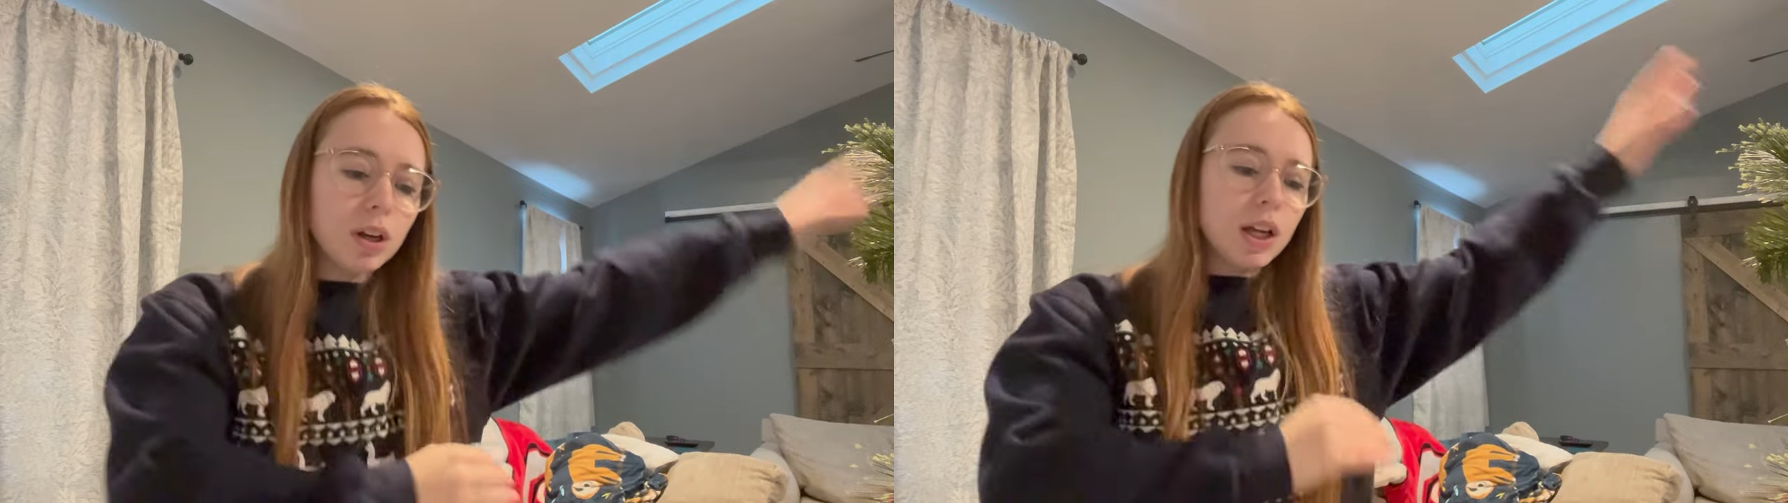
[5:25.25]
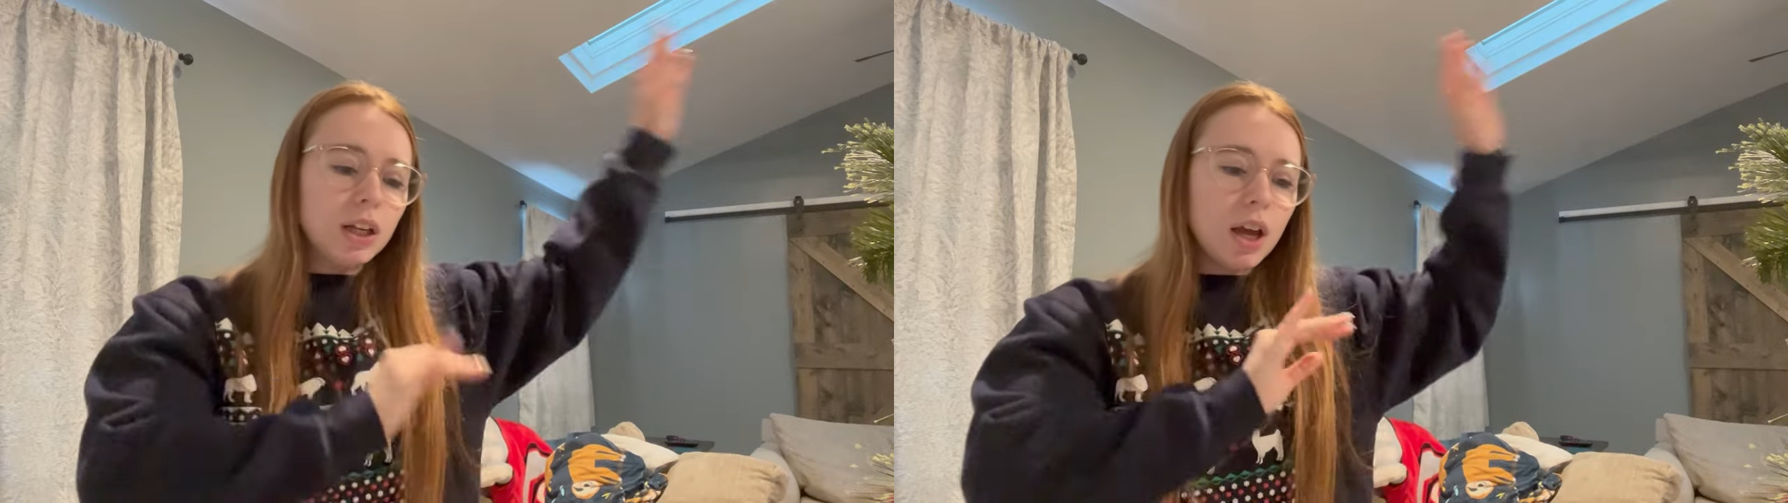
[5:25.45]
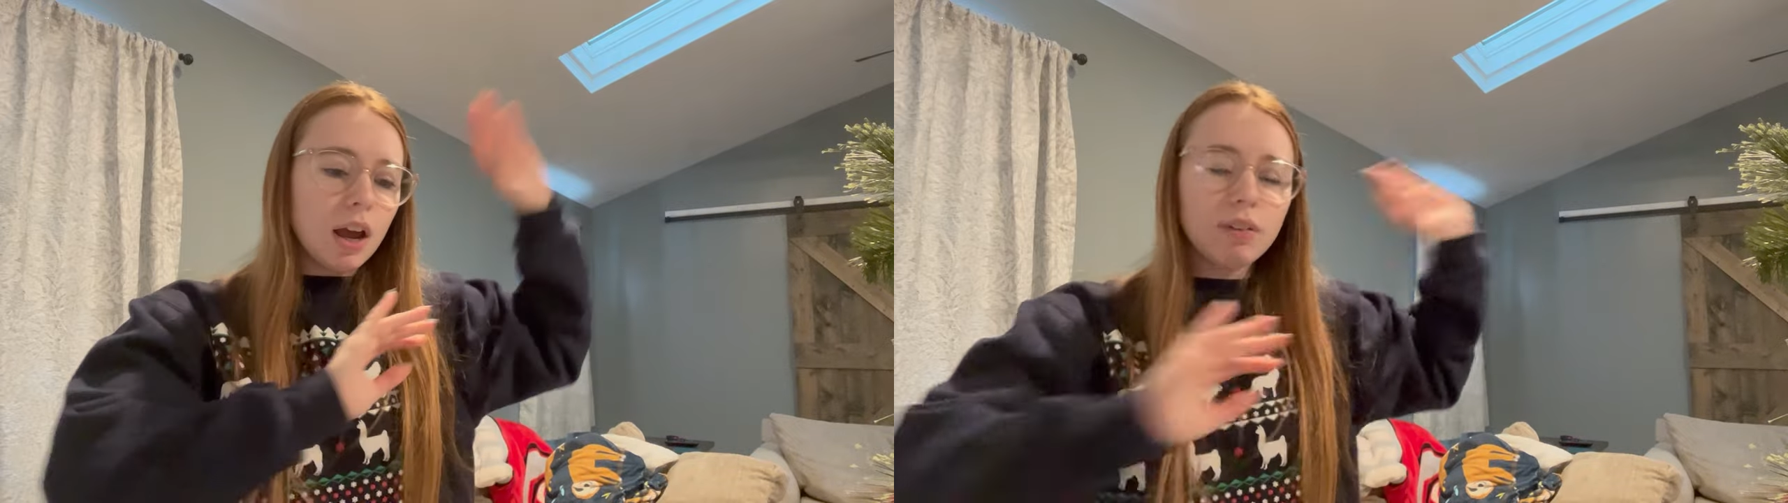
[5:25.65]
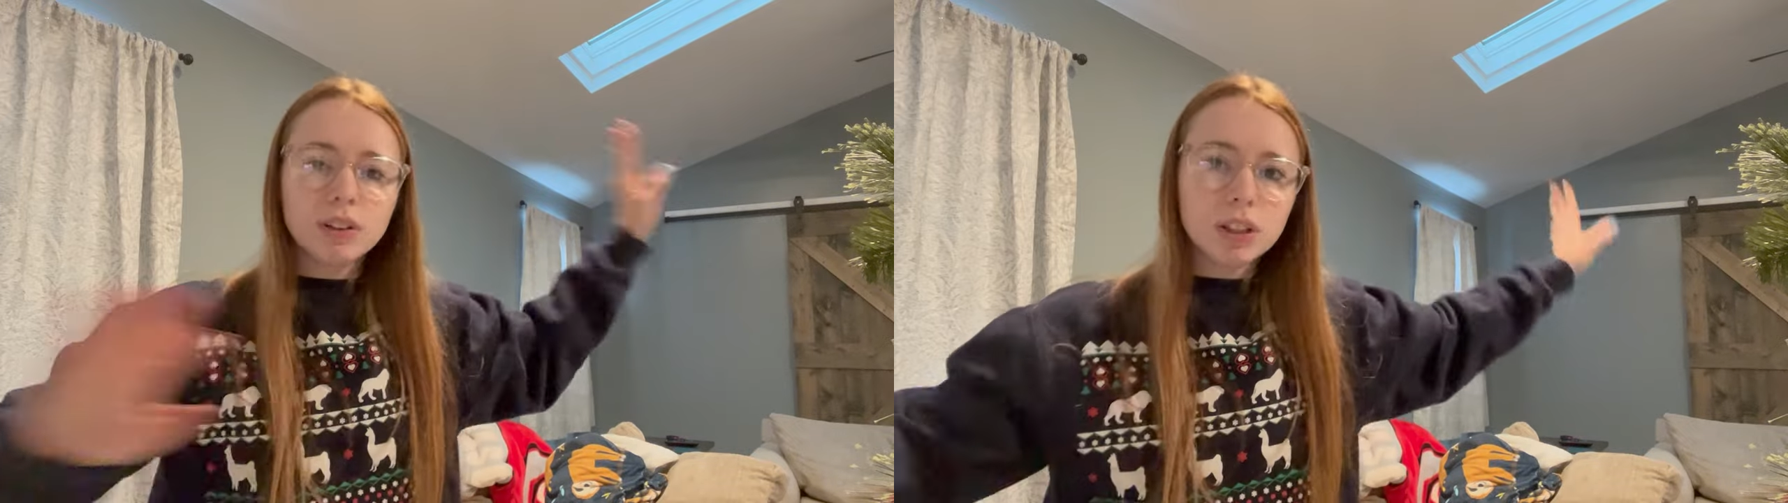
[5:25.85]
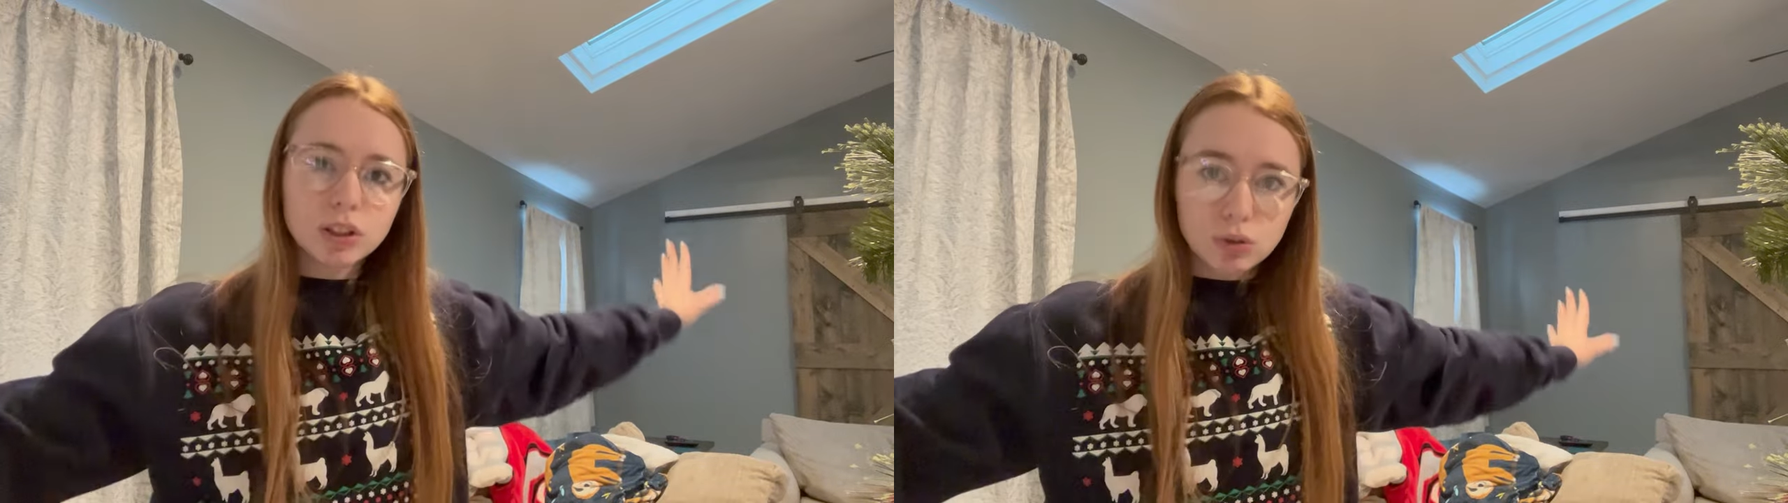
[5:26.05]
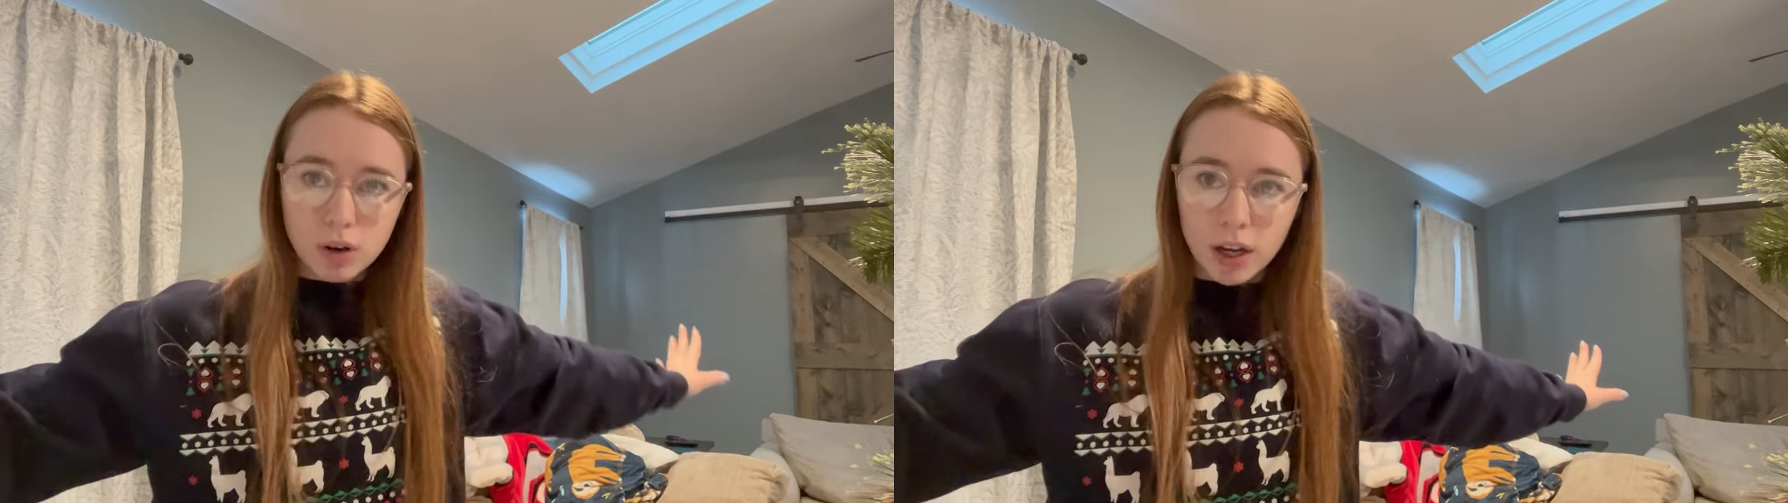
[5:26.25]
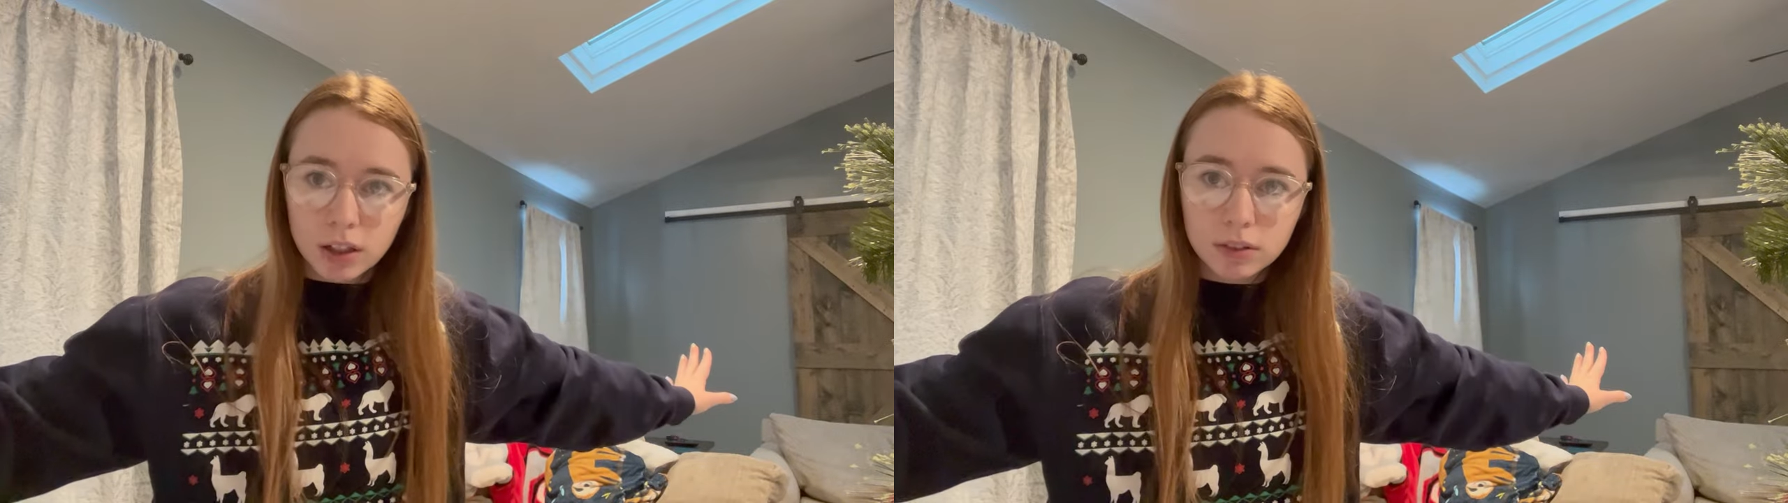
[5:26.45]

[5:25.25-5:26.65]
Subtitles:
And everything's great.